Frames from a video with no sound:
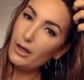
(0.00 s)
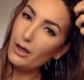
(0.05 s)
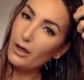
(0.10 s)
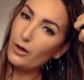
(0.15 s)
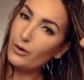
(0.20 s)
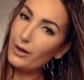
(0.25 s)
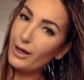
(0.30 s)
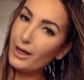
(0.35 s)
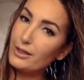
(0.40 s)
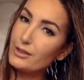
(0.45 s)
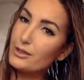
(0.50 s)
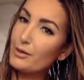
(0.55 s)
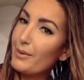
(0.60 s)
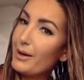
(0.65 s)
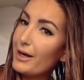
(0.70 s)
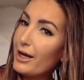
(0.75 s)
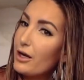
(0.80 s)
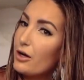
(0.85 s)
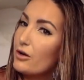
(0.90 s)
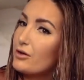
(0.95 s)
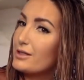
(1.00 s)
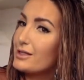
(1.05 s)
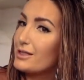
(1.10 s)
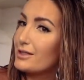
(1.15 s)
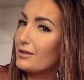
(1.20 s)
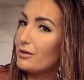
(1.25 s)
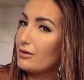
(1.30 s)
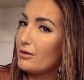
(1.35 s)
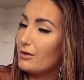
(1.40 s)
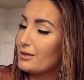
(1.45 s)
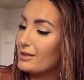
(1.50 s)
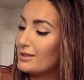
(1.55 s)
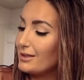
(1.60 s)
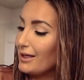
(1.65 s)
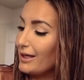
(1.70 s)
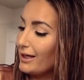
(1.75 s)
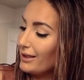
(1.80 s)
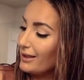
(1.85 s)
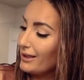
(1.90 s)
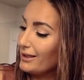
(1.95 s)
Okay, so my hair is still
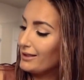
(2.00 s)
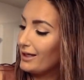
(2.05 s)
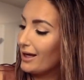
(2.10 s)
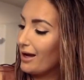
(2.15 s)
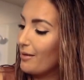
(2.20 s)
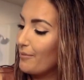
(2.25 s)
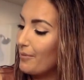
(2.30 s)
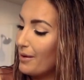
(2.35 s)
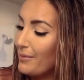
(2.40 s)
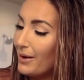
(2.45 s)
slightly damp.